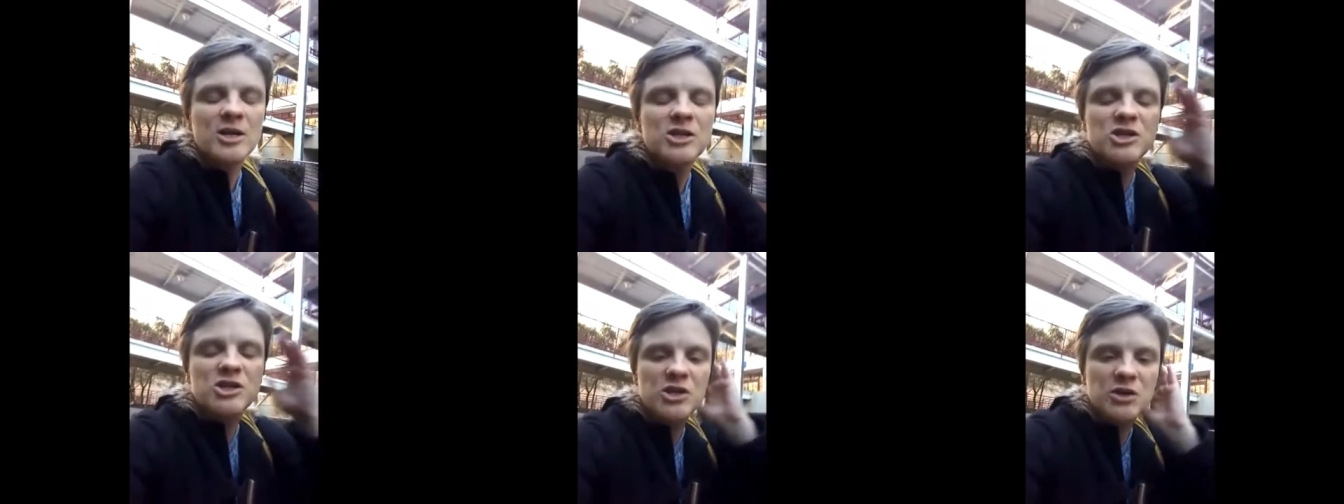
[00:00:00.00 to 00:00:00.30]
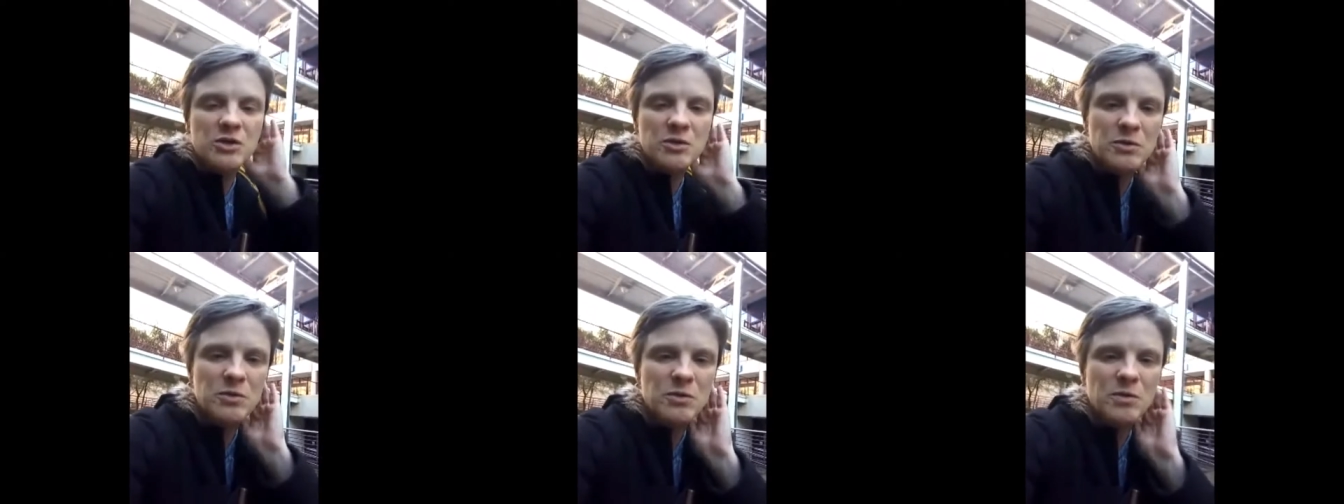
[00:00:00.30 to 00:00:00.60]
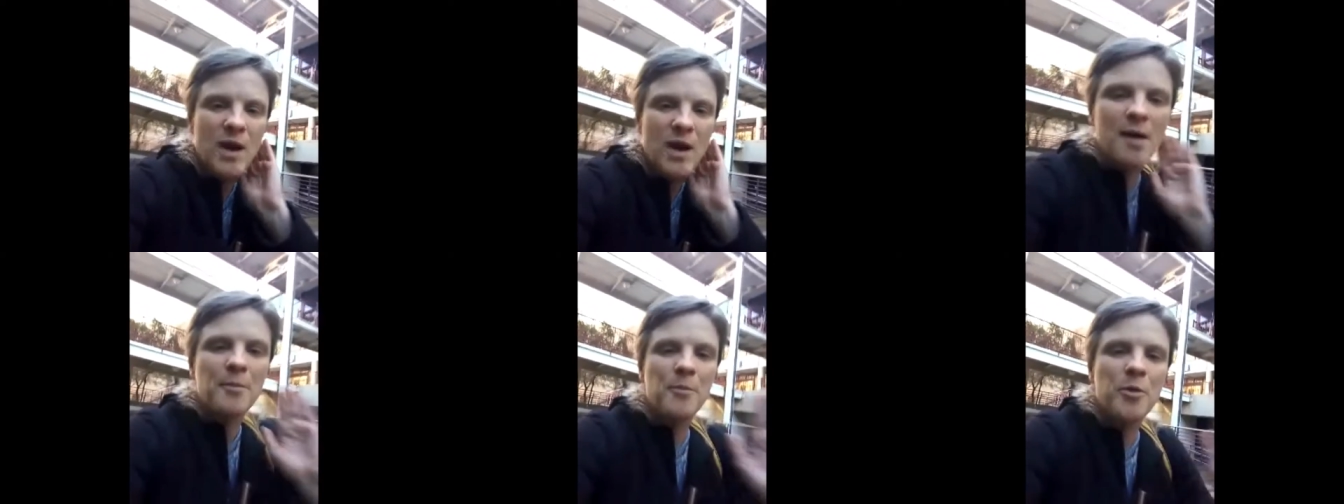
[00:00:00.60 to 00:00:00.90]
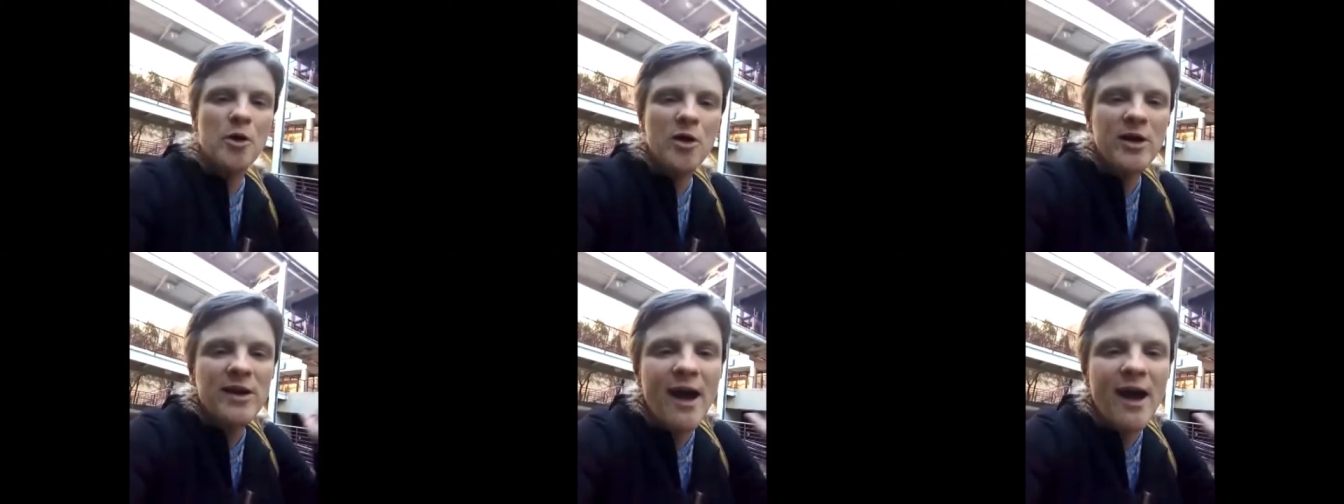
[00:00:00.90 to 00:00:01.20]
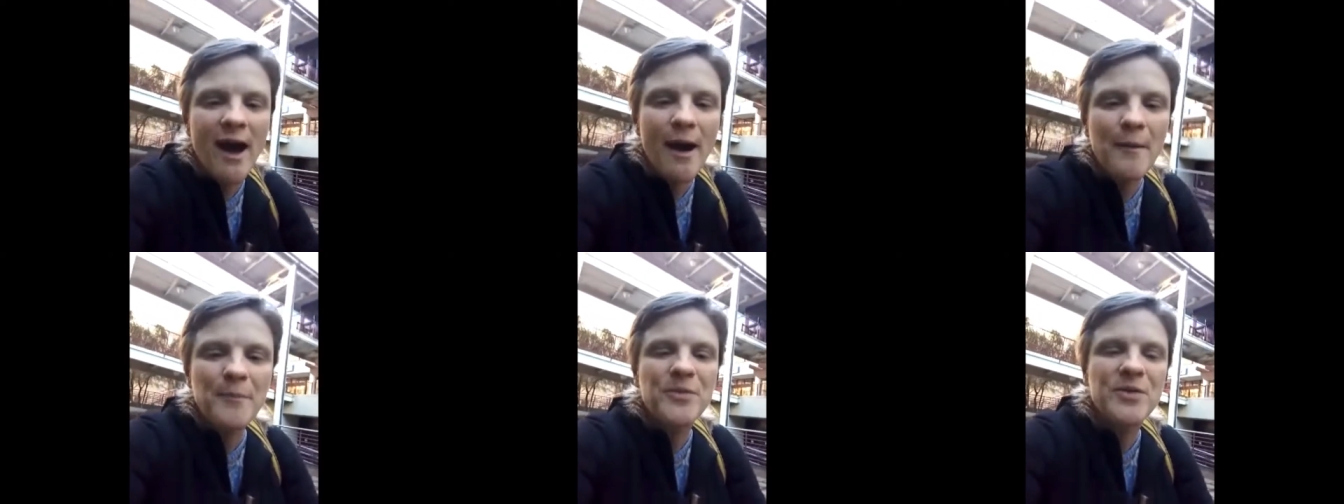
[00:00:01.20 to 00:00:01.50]
to put
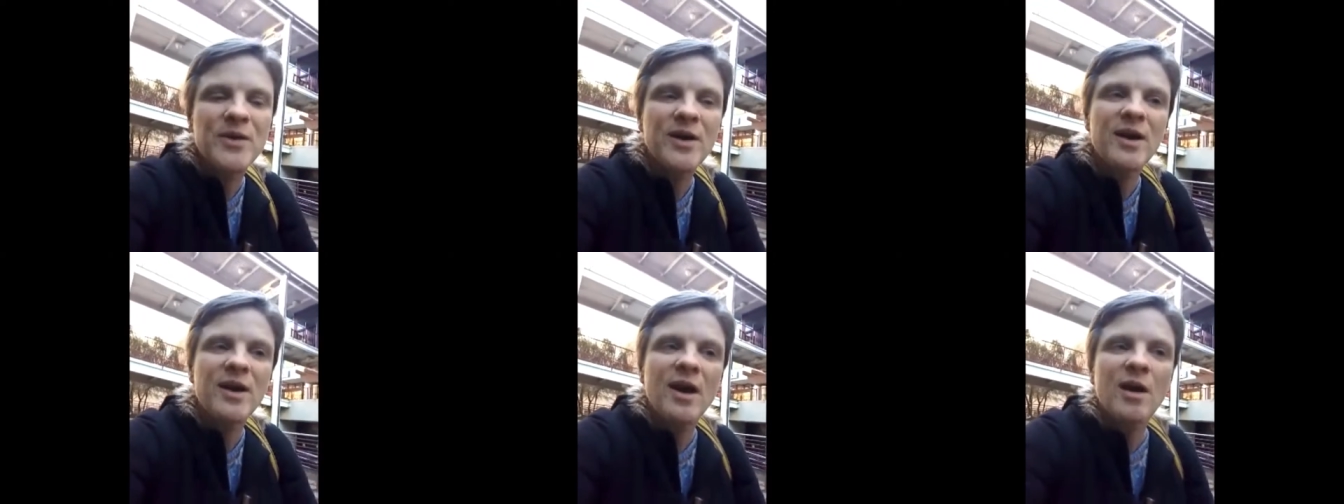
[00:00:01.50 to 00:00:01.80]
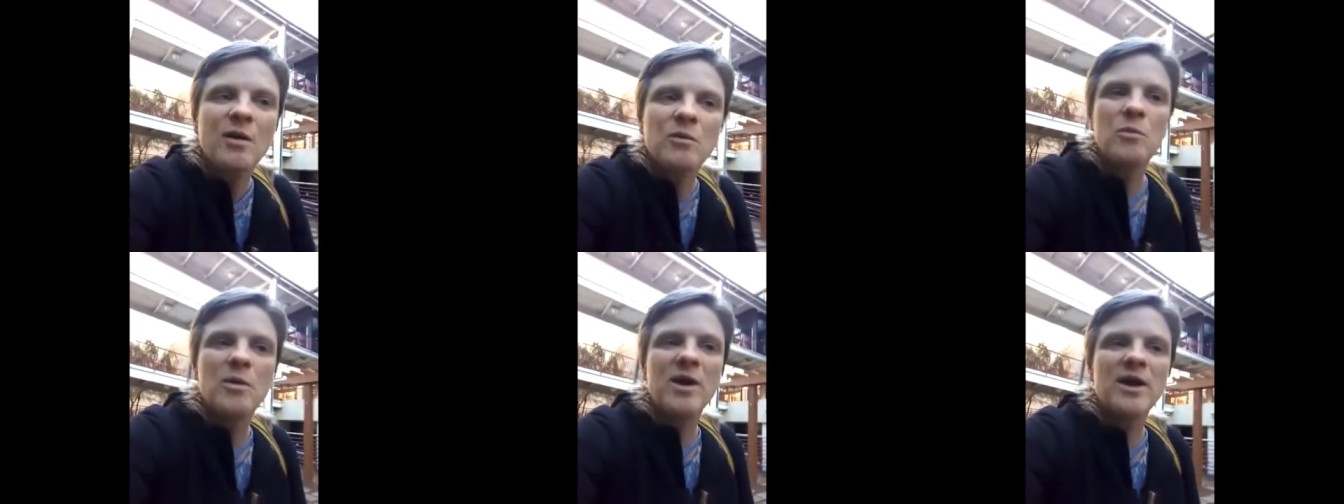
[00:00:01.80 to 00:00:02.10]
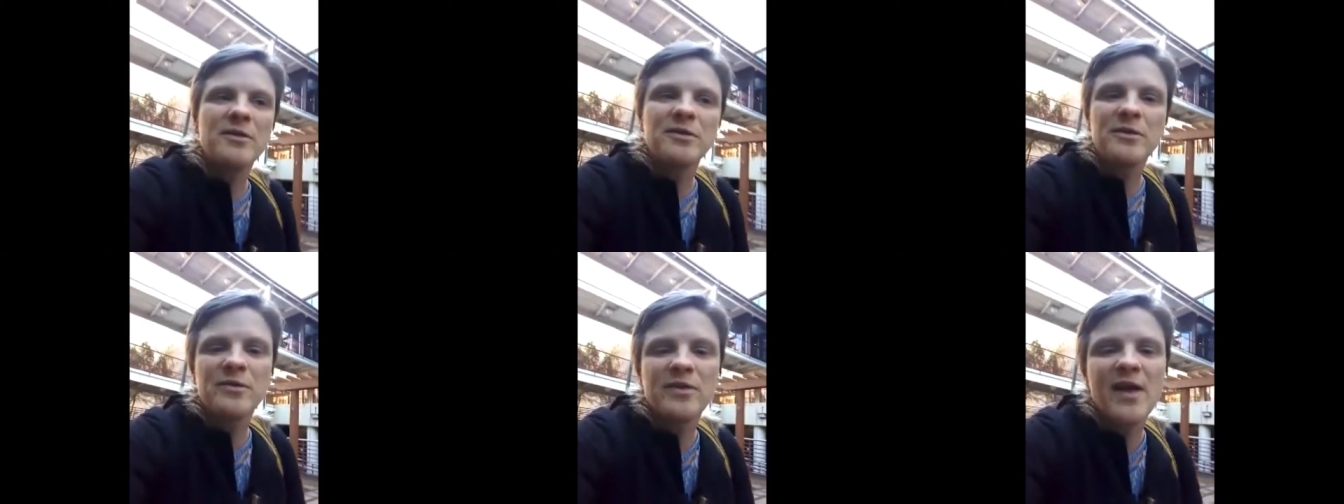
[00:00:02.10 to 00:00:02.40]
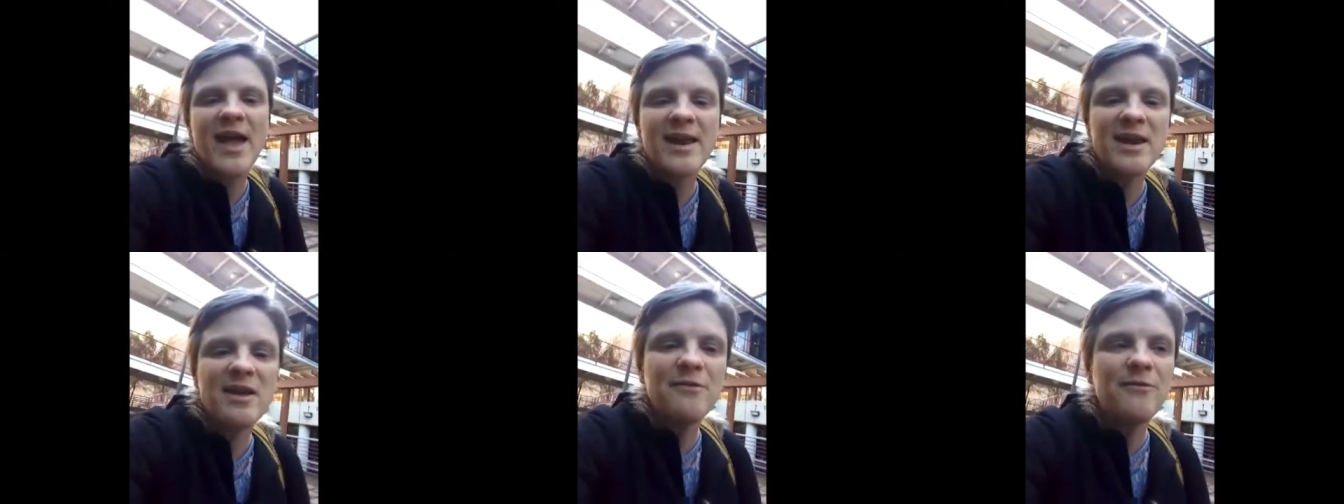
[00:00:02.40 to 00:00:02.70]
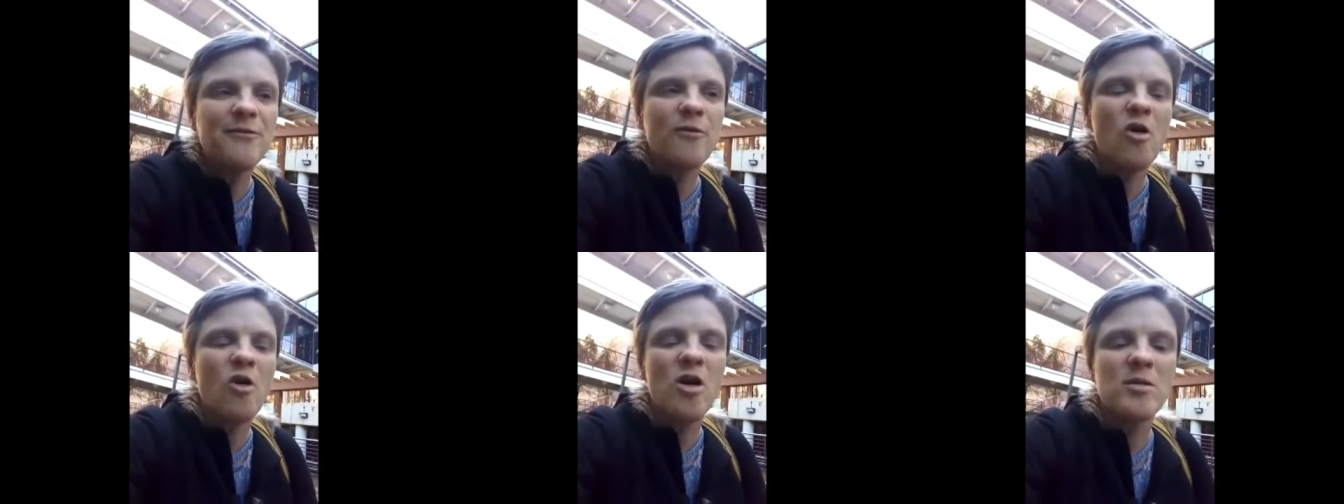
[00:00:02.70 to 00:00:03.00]
up with any
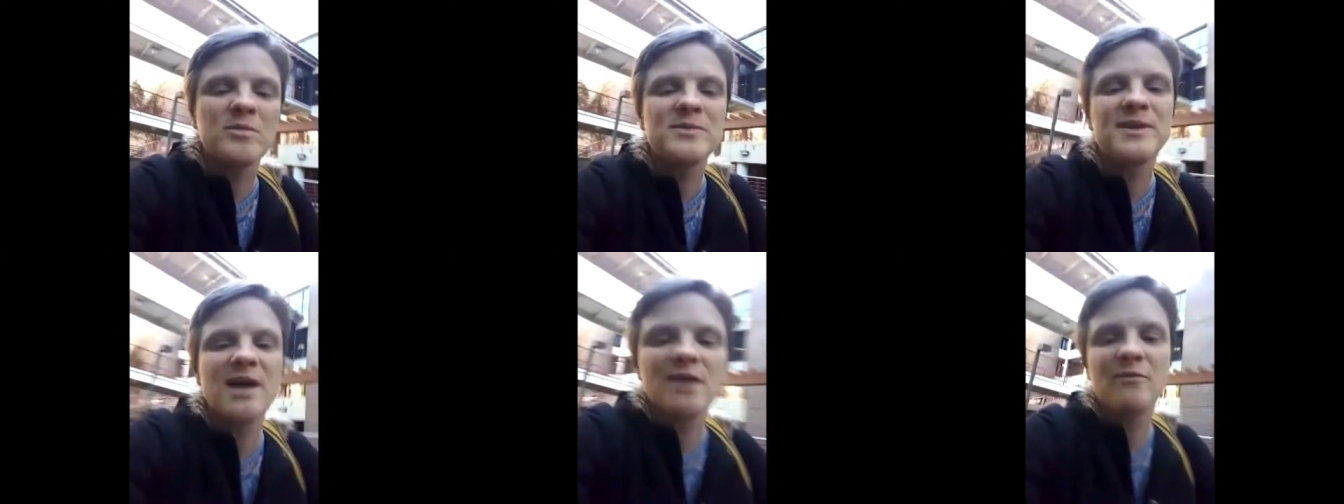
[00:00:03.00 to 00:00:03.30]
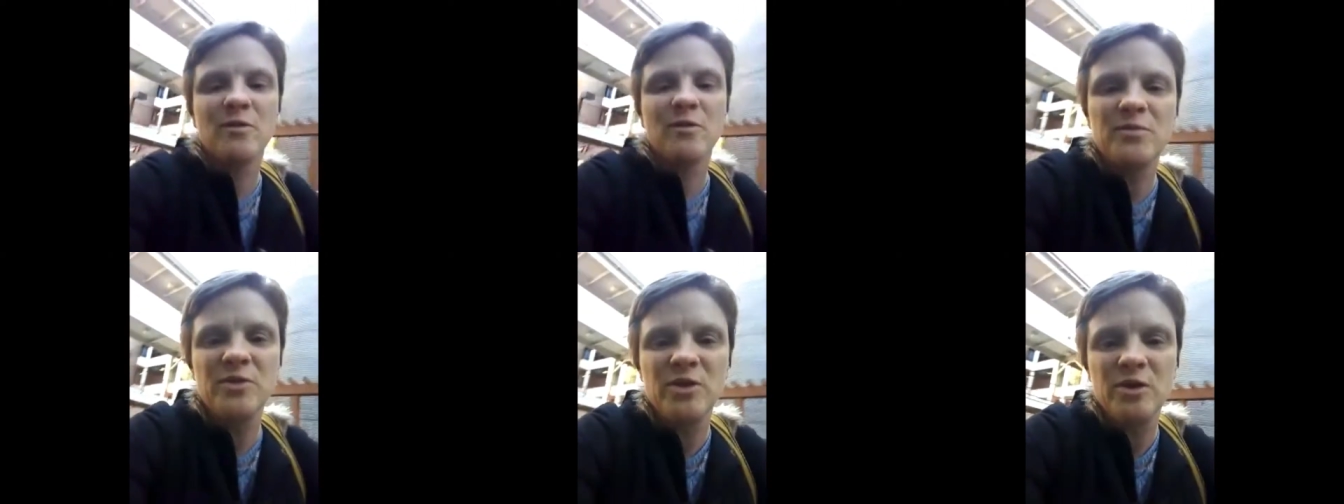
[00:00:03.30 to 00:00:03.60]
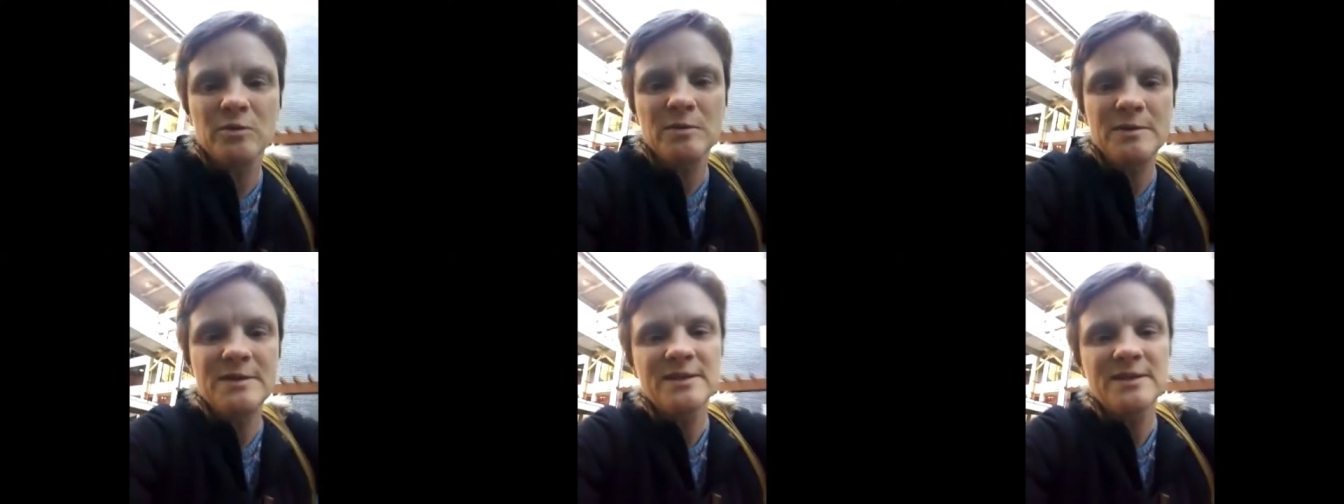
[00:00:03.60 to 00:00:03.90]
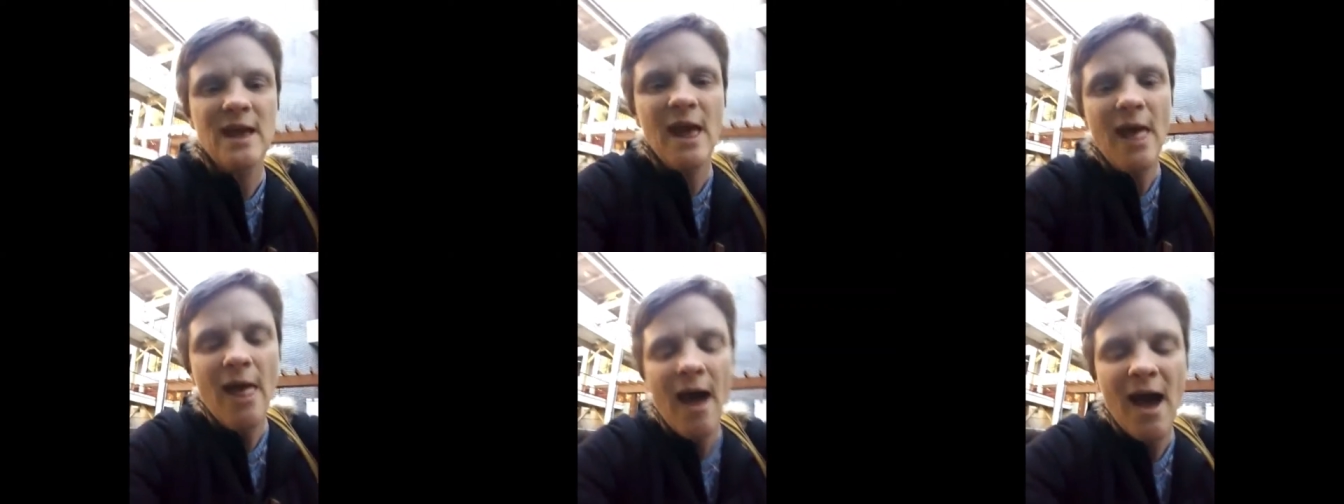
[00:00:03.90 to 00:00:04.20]
forms of abuse.